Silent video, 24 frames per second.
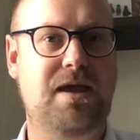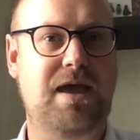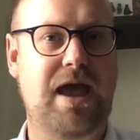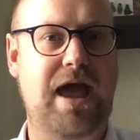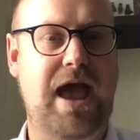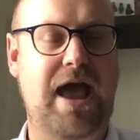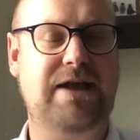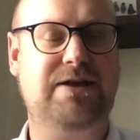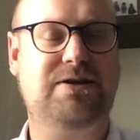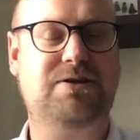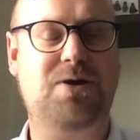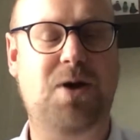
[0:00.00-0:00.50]

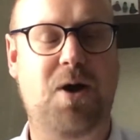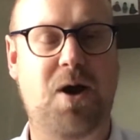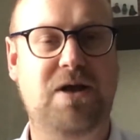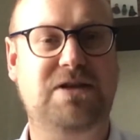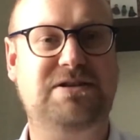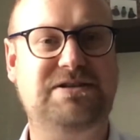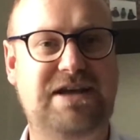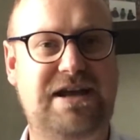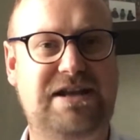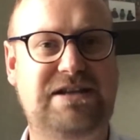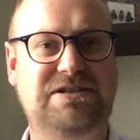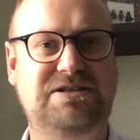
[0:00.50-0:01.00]
And God
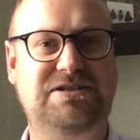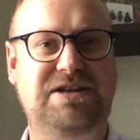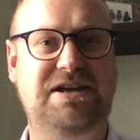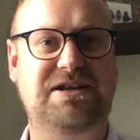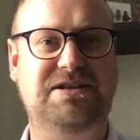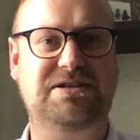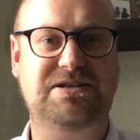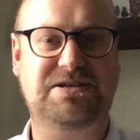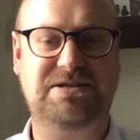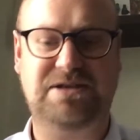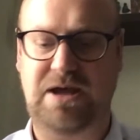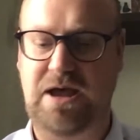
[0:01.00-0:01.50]
sent
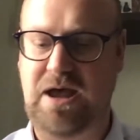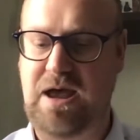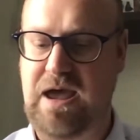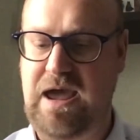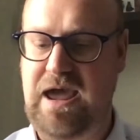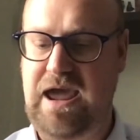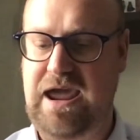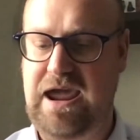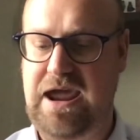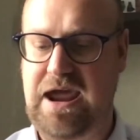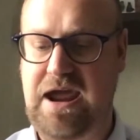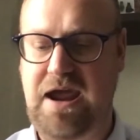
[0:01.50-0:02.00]
Jesus
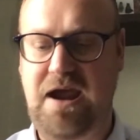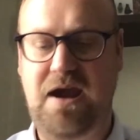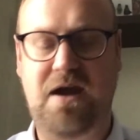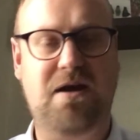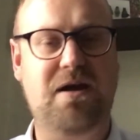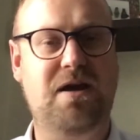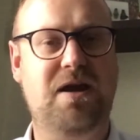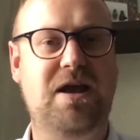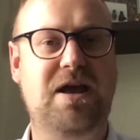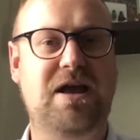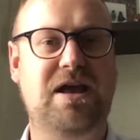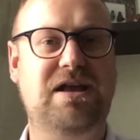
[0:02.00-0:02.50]

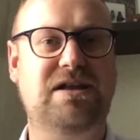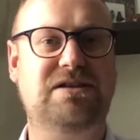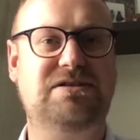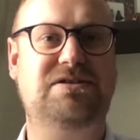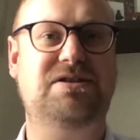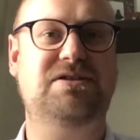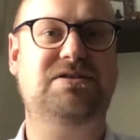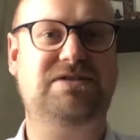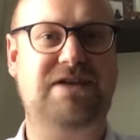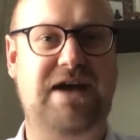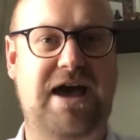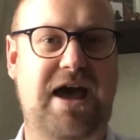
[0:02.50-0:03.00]
here to
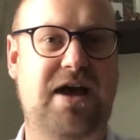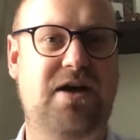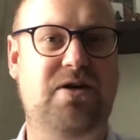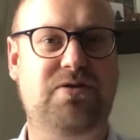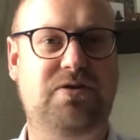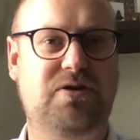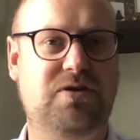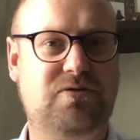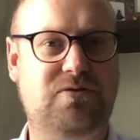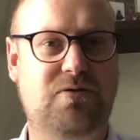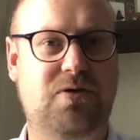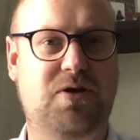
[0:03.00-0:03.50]
die on
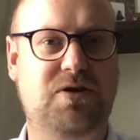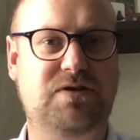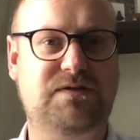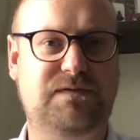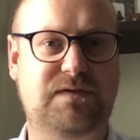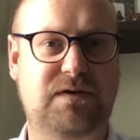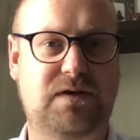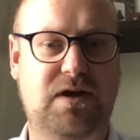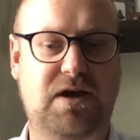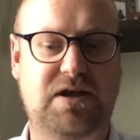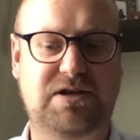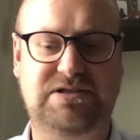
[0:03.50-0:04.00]
the cross
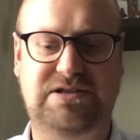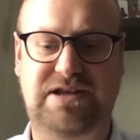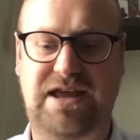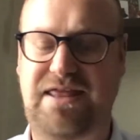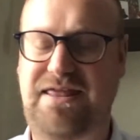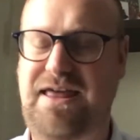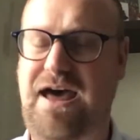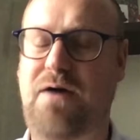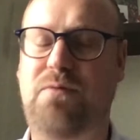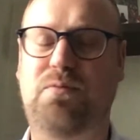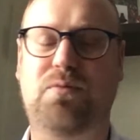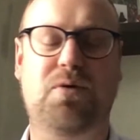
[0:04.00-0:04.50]
for us, and
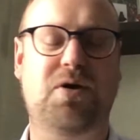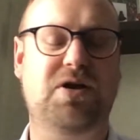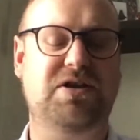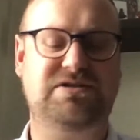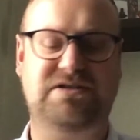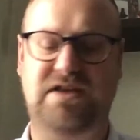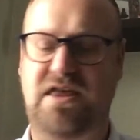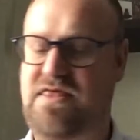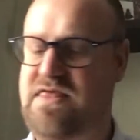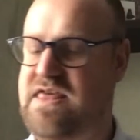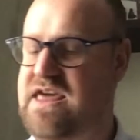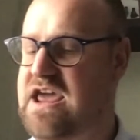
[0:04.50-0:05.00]
that
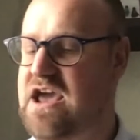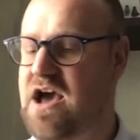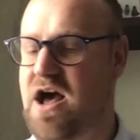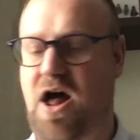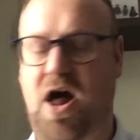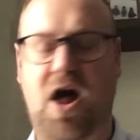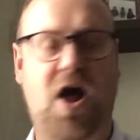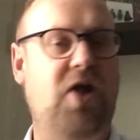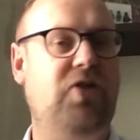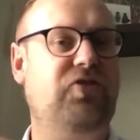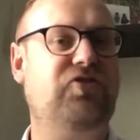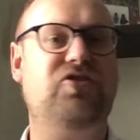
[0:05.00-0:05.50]
was the
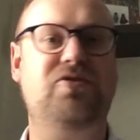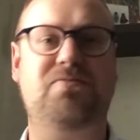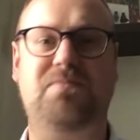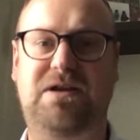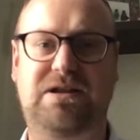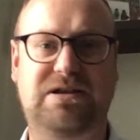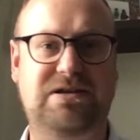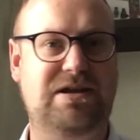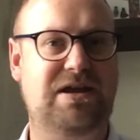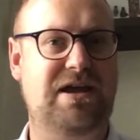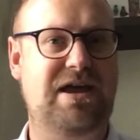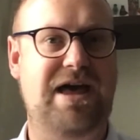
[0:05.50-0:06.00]

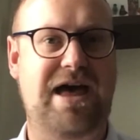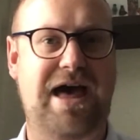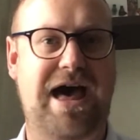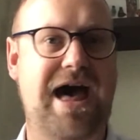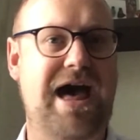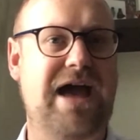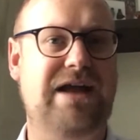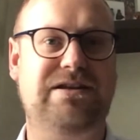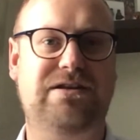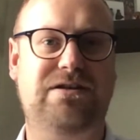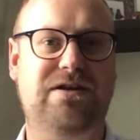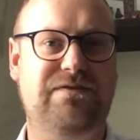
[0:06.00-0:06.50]
ultimate
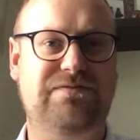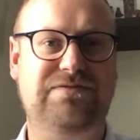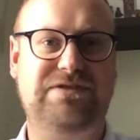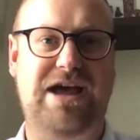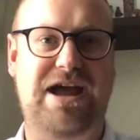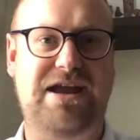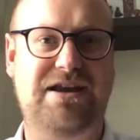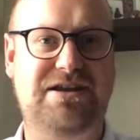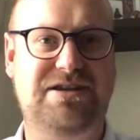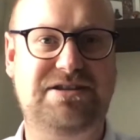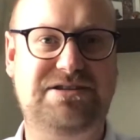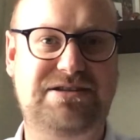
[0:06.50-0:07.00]
act of
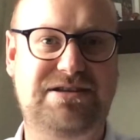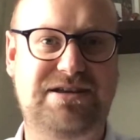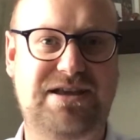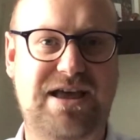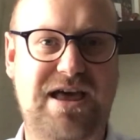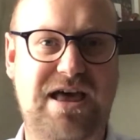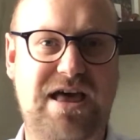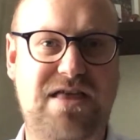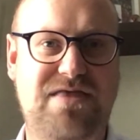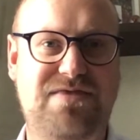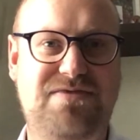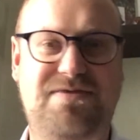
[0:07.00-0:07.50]
kindness
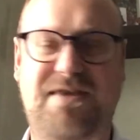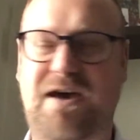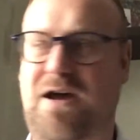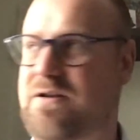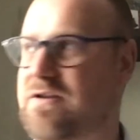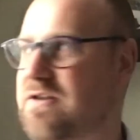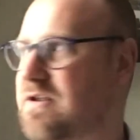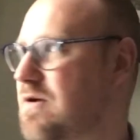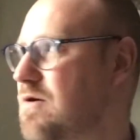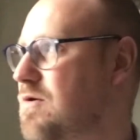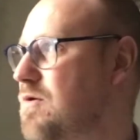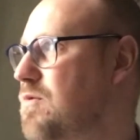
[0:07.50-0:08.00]

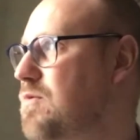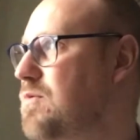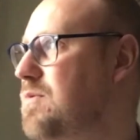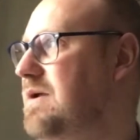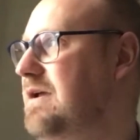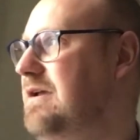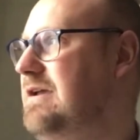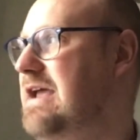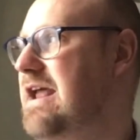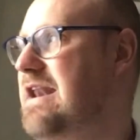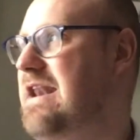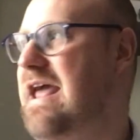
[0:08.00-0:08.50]
that we
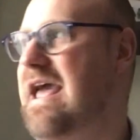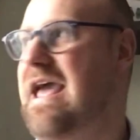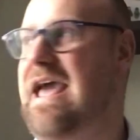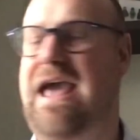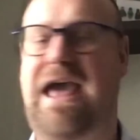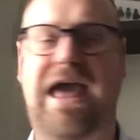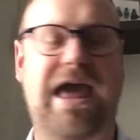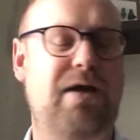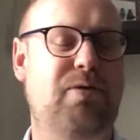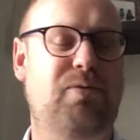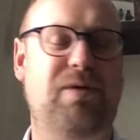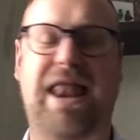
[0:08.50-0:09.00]

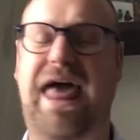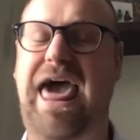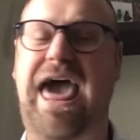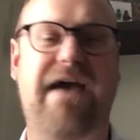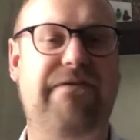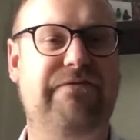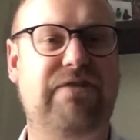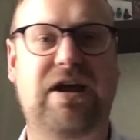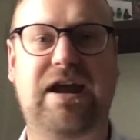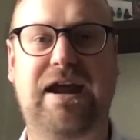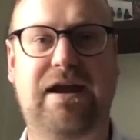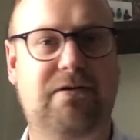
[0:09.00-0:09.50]
will
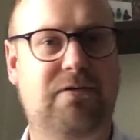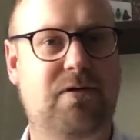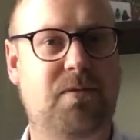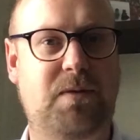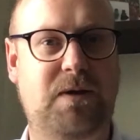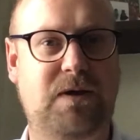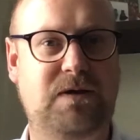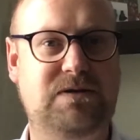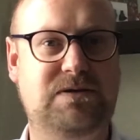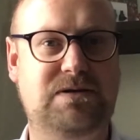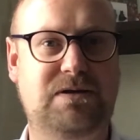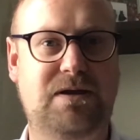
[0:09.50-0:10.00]
ever hear
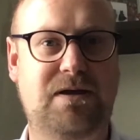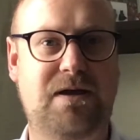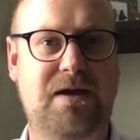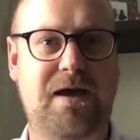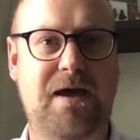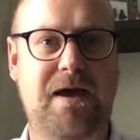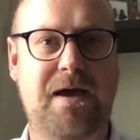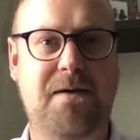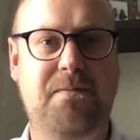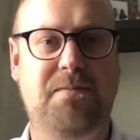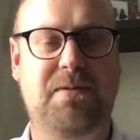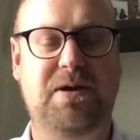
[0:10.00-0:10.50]
about,
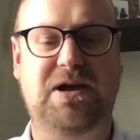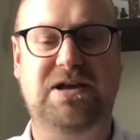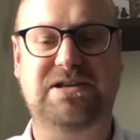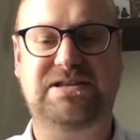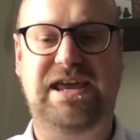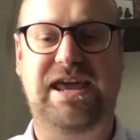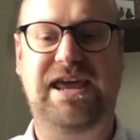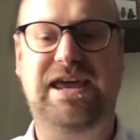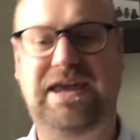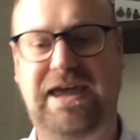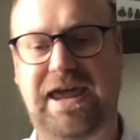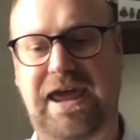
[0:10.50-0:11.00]
because
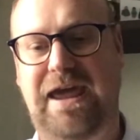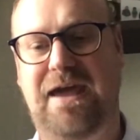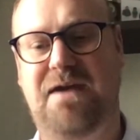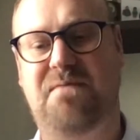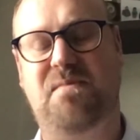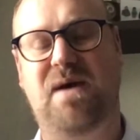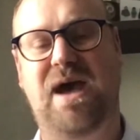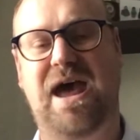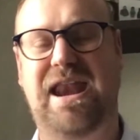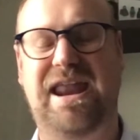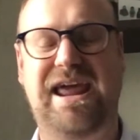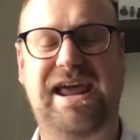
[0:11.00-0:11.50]
he came
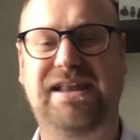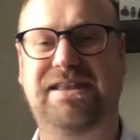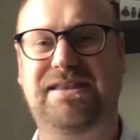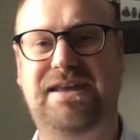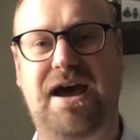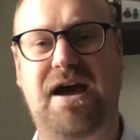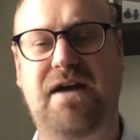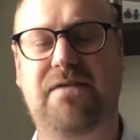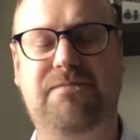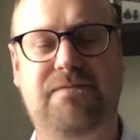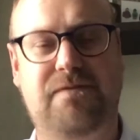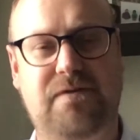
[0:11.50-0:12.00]
and he
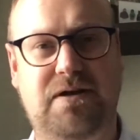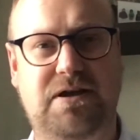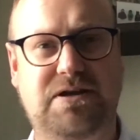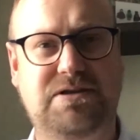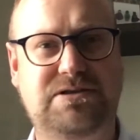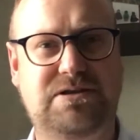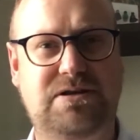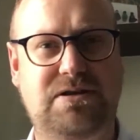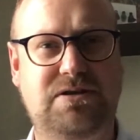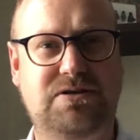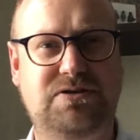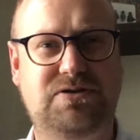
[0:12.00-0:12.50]
died for
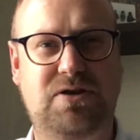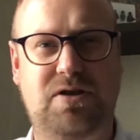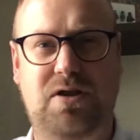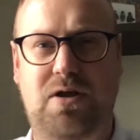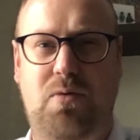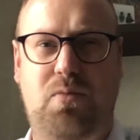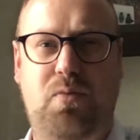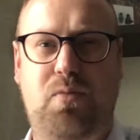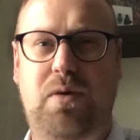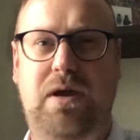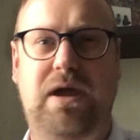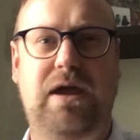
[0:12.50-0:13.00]
us so that
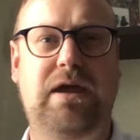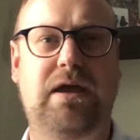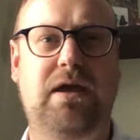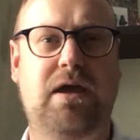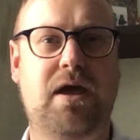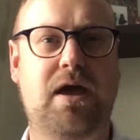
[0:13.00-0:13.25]
we